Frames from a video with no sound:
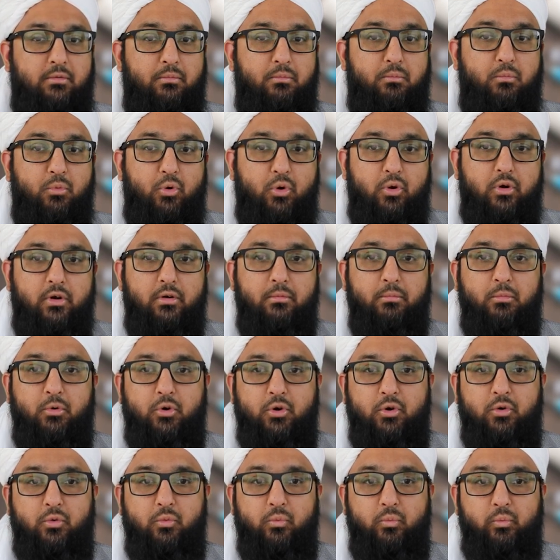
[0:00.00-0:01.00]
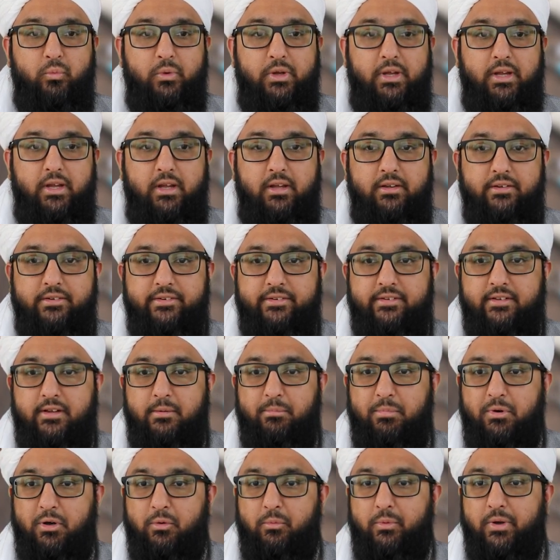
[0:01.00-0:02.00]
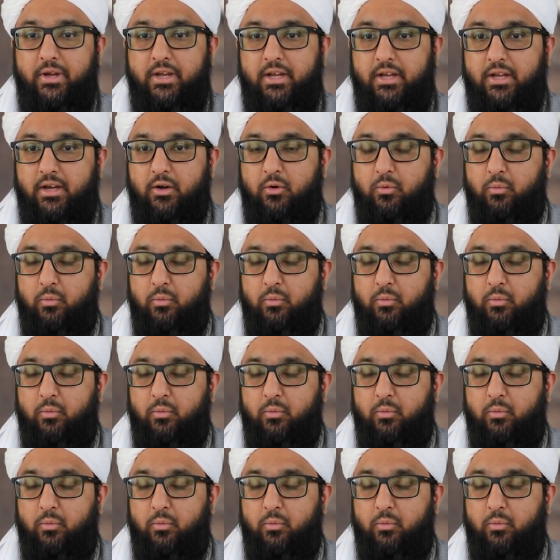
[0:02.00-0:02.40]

more and more we step away